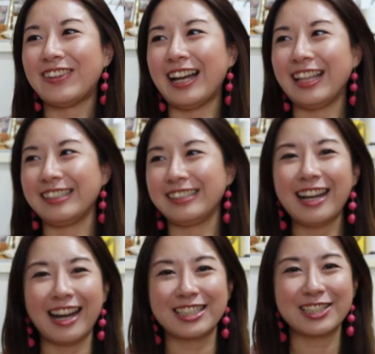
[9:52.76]
but
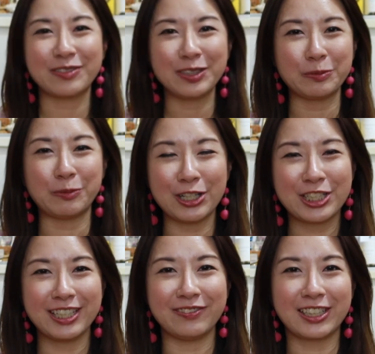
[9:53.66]
yeah, I just want to
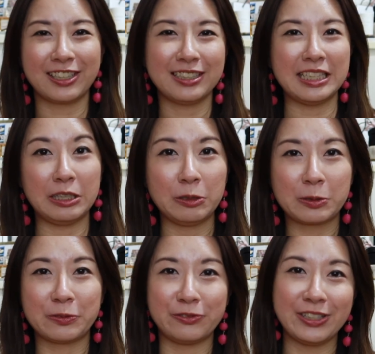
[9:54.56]
watch it because it
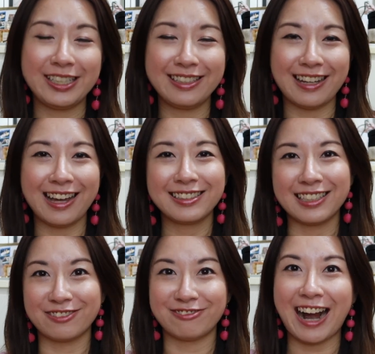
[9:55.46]
looks really nice.
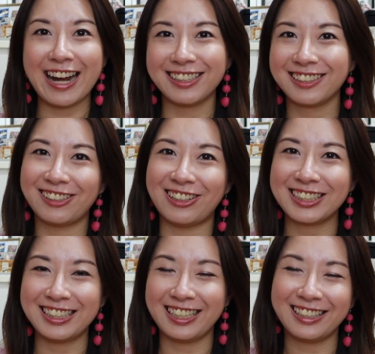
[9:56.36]
There's Ryan
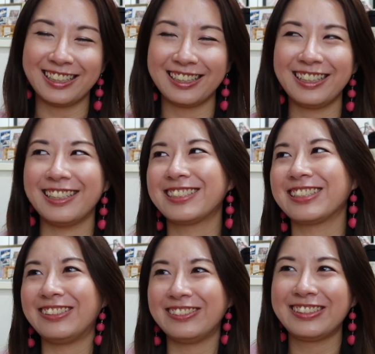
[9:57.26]
Gosling in it,
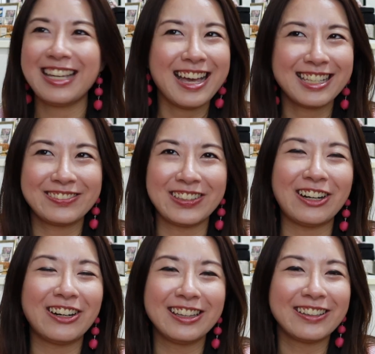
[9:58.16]
so yes, we
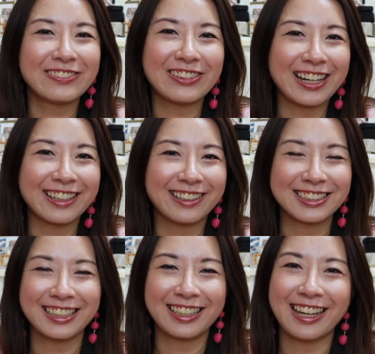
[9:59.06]
all love Ryan
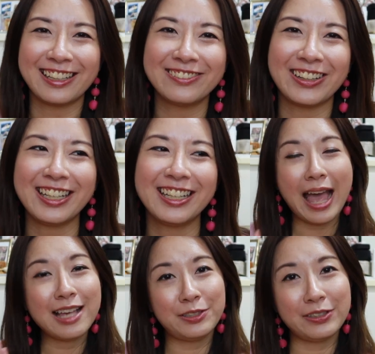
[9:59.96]
Gosling anyway.
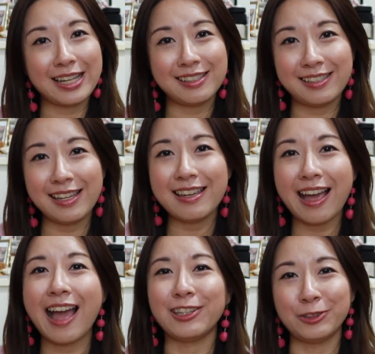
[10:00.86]
As you can
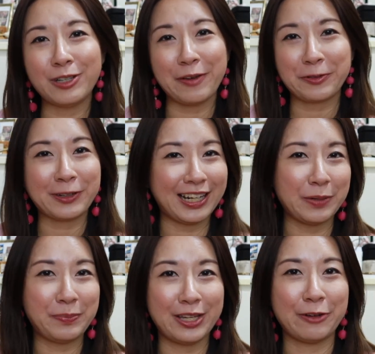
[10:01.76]
see, I do have quite
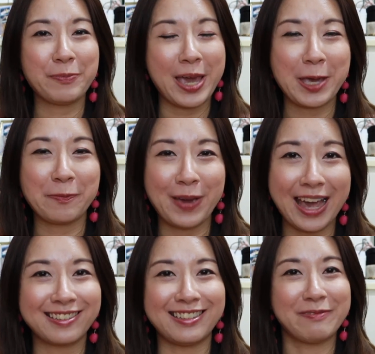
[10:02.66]
a bit of pink
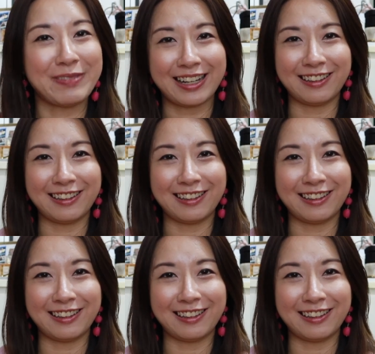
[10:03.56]
bags in my